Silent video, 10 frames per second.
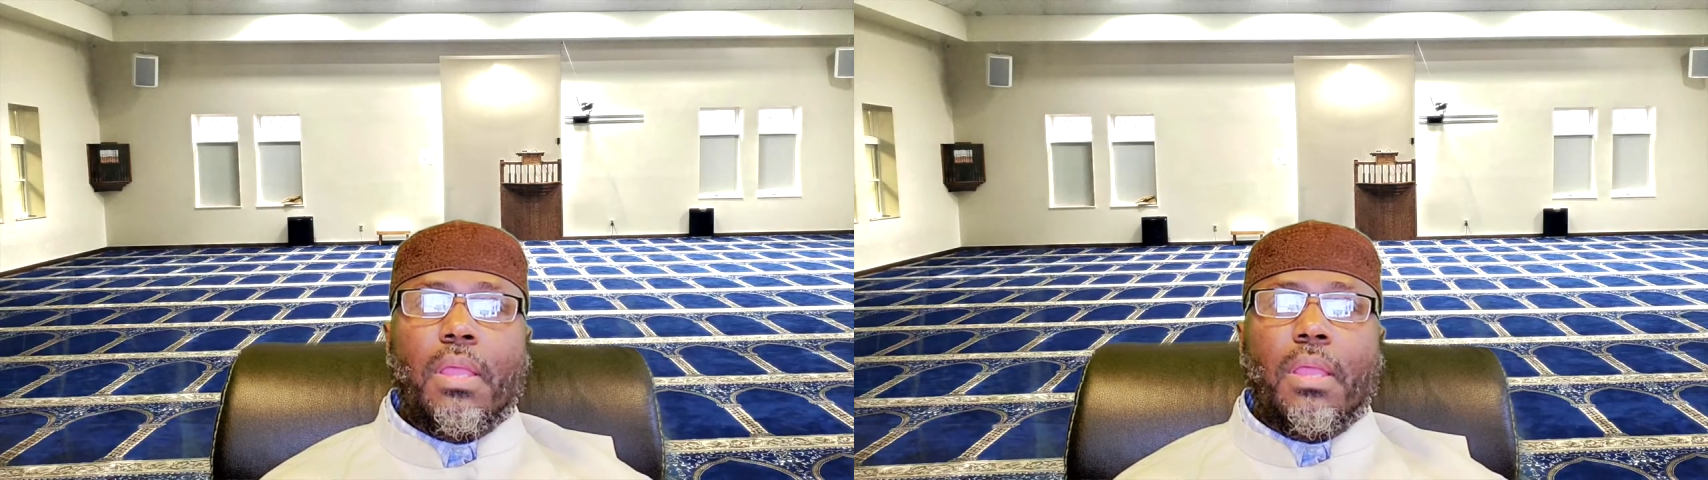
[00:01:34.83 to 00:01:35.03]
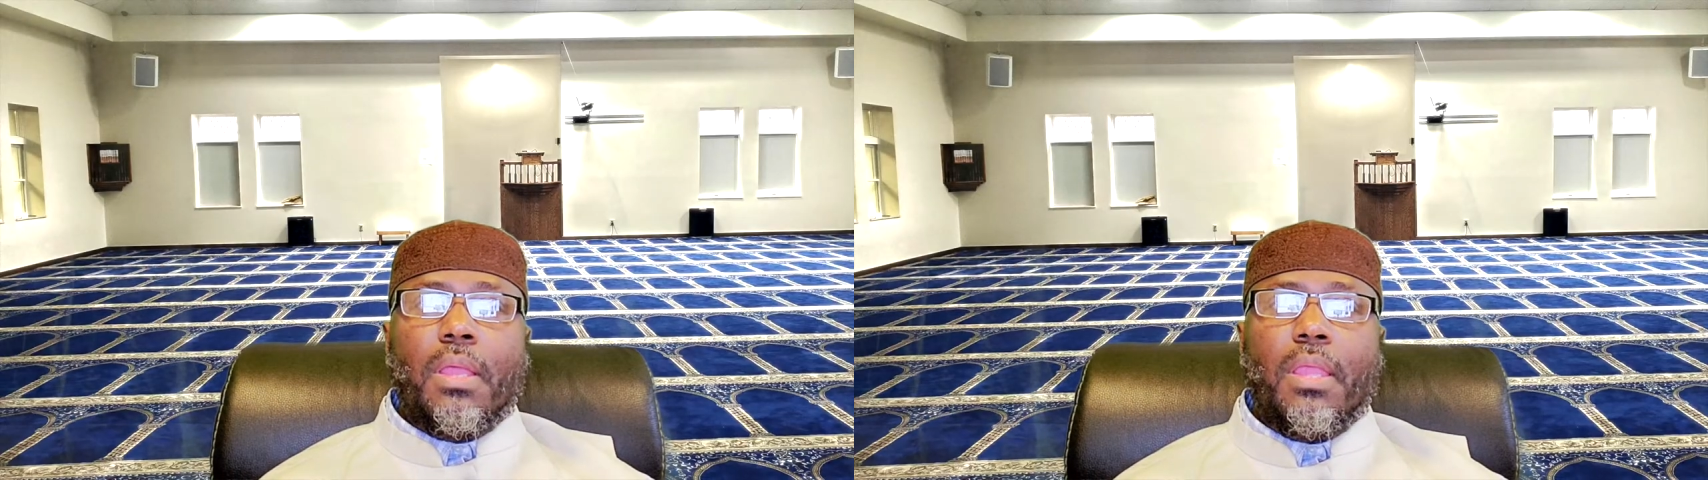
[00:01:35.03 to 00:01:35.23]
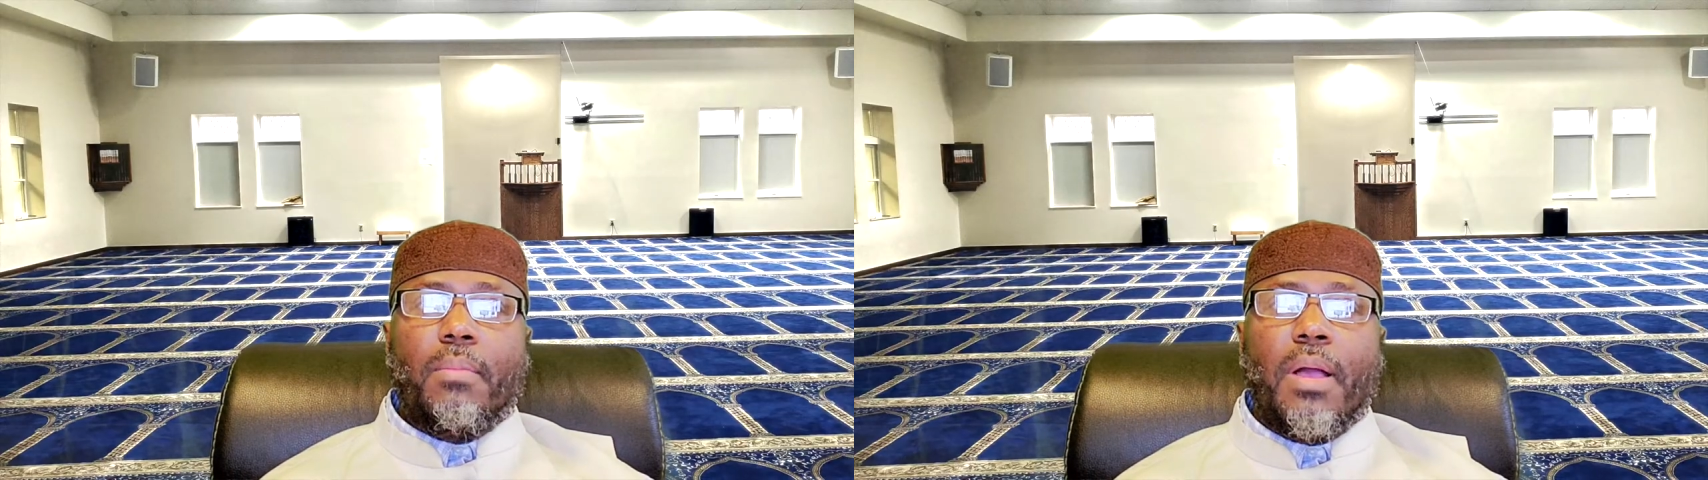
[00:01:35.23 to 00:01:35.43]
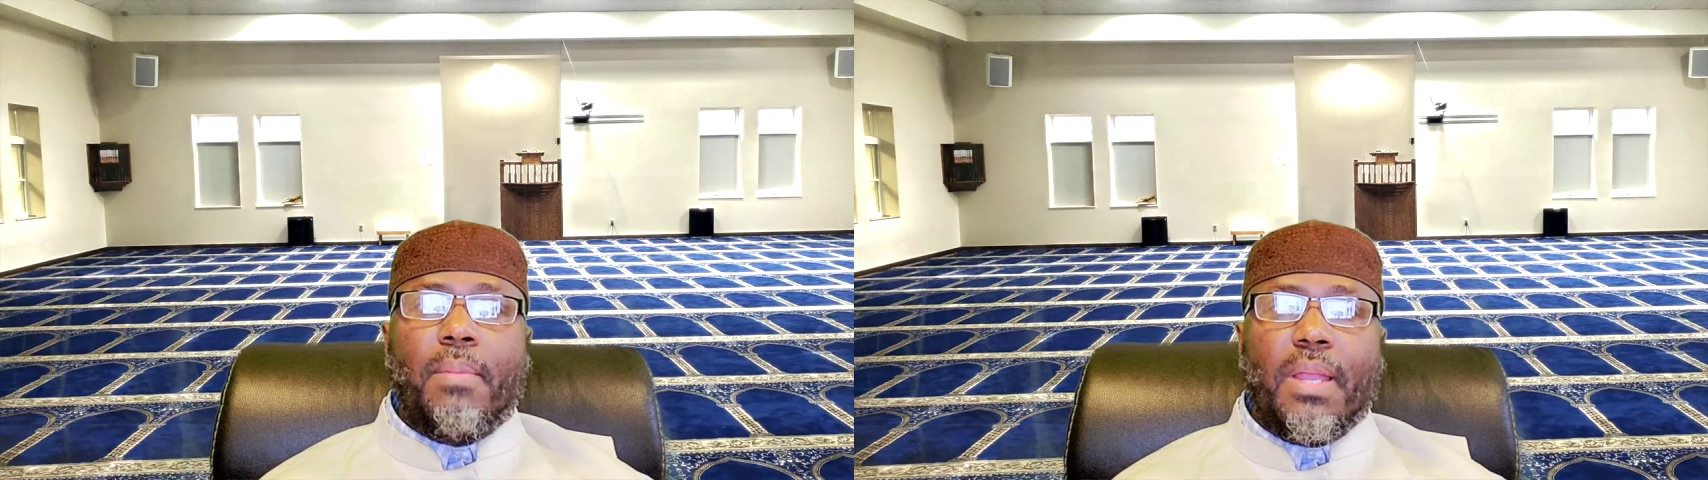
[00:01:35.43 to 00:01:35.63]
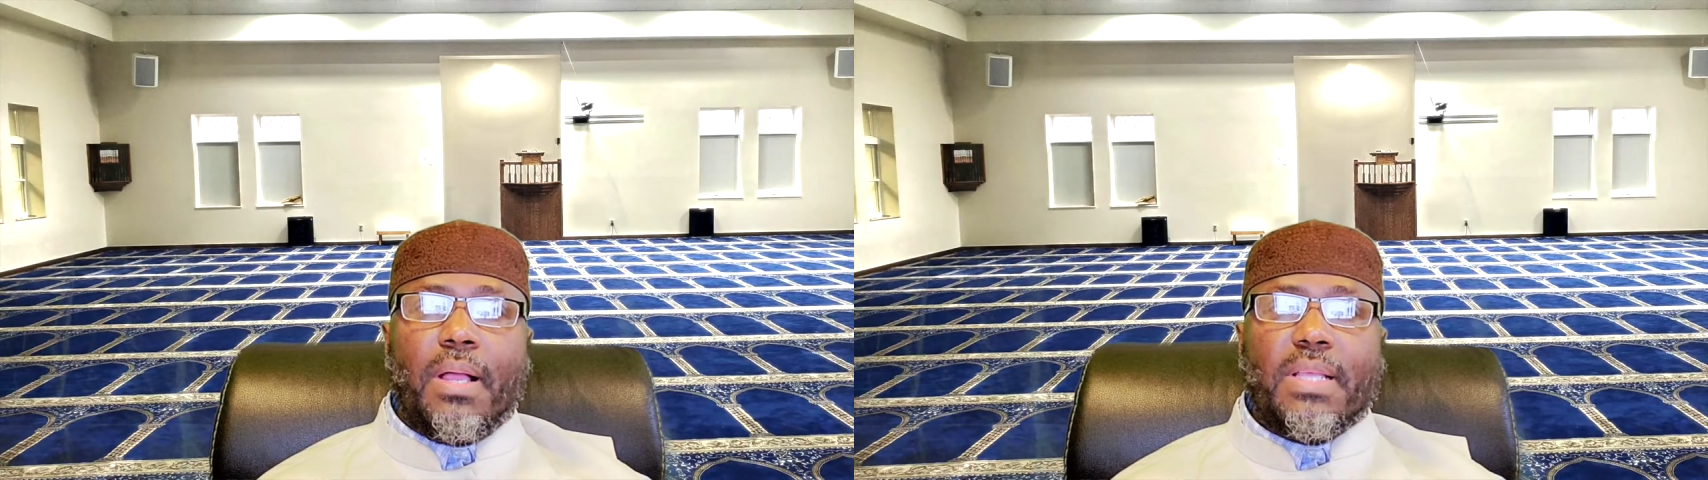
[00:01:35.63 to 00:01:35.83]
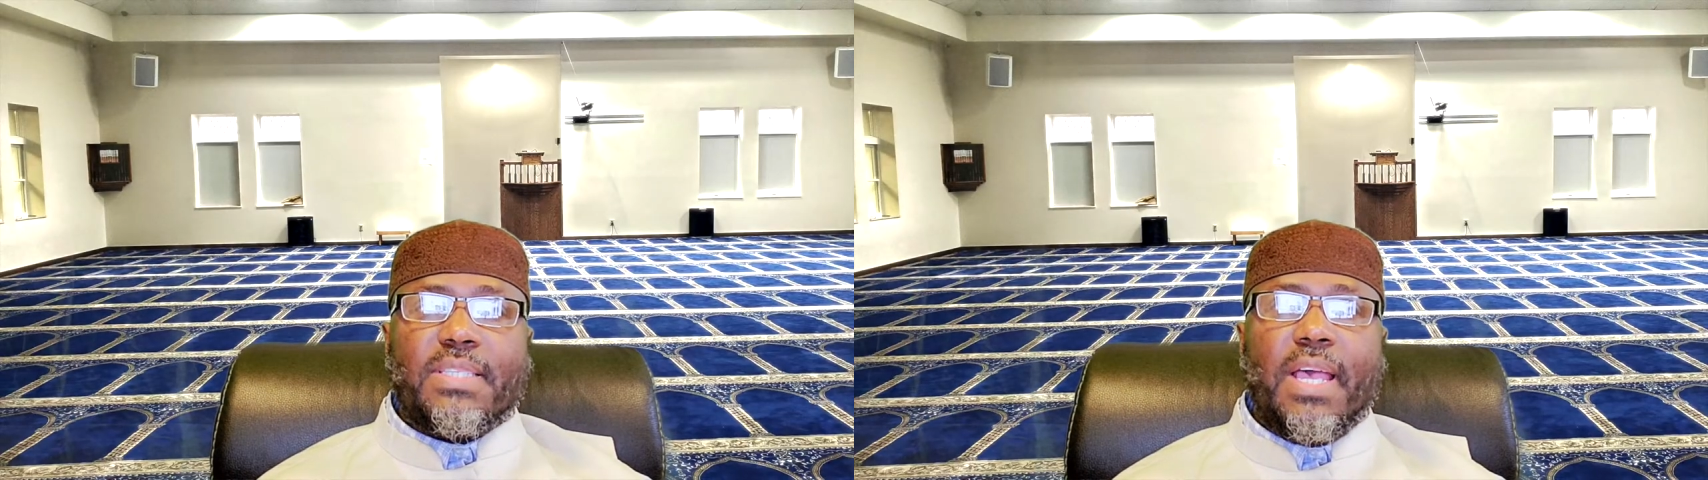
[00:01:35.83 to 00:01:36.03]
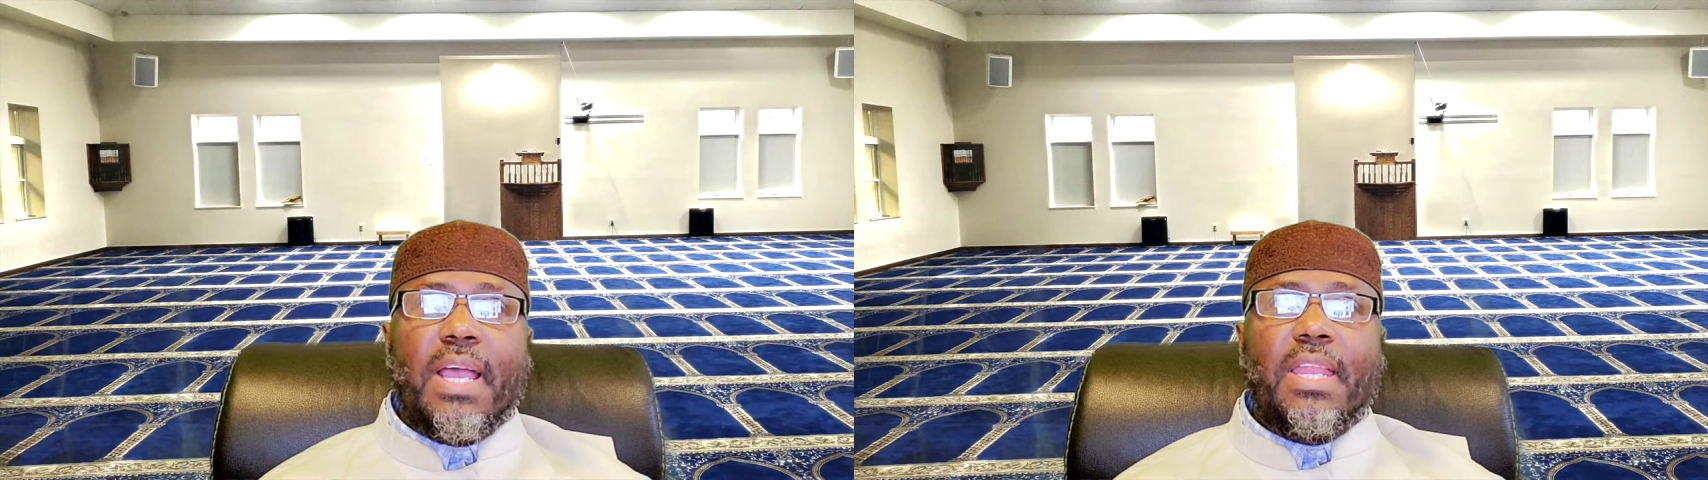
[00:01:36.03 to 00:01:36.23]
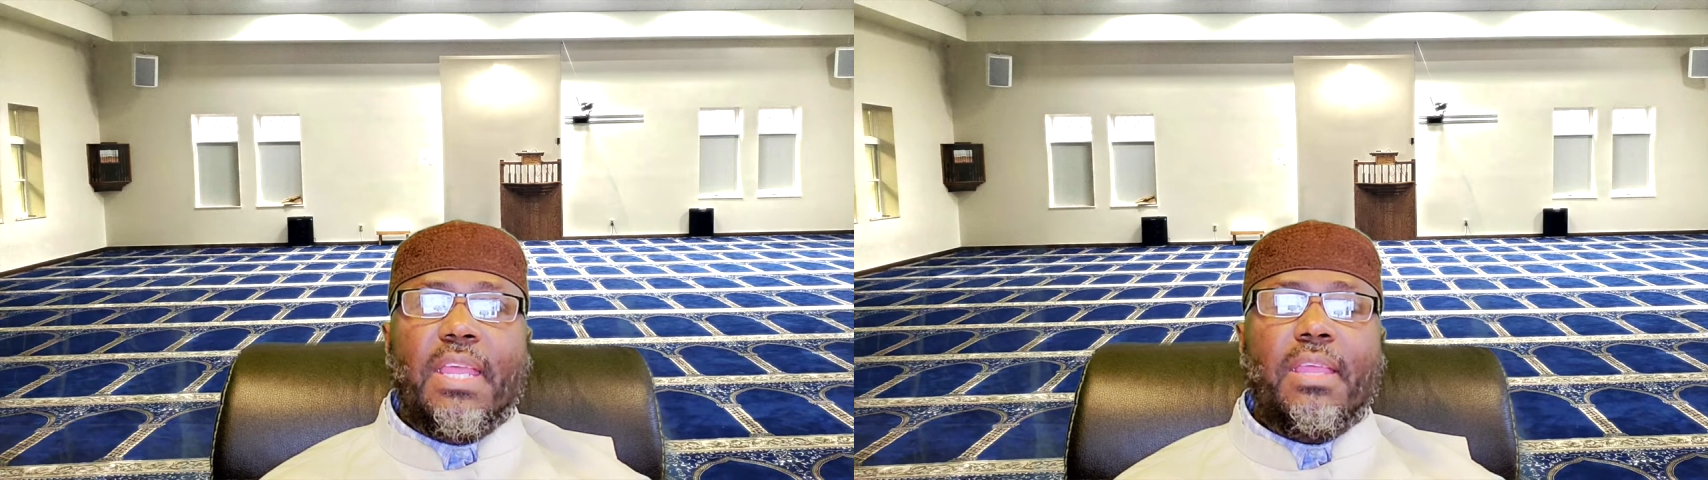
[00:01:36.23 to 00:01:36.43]
Imam
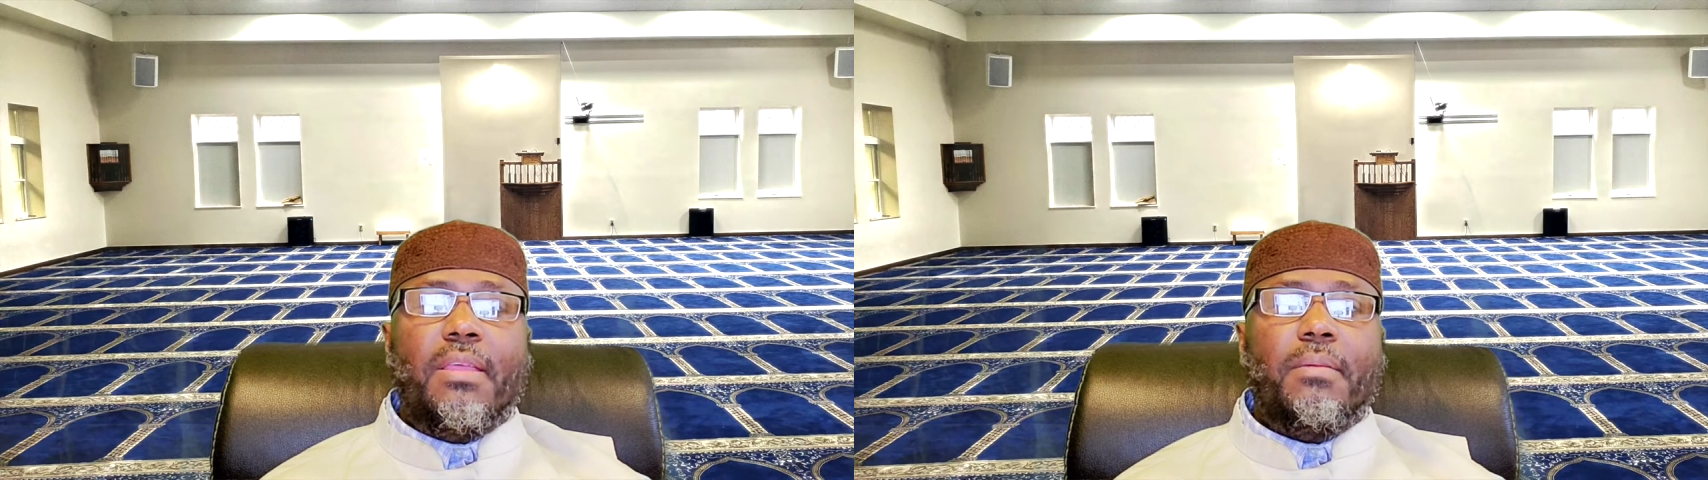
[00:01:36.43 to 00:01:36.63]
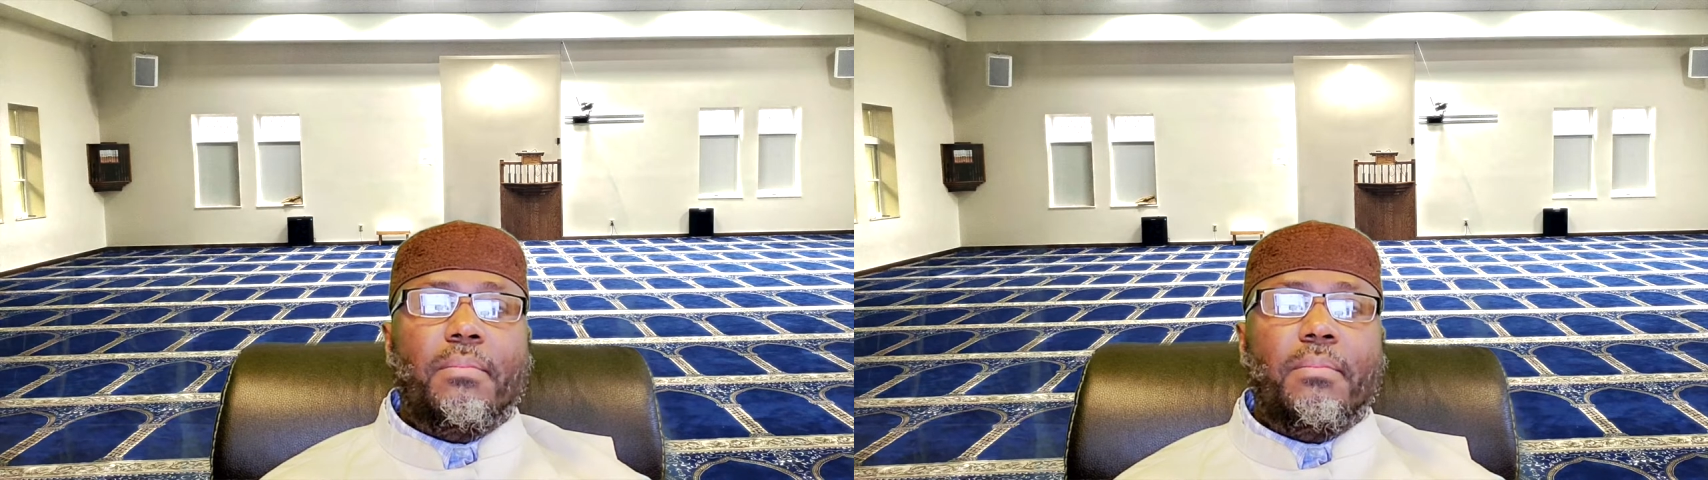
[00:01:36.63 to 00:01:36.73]
Al-Ghazali,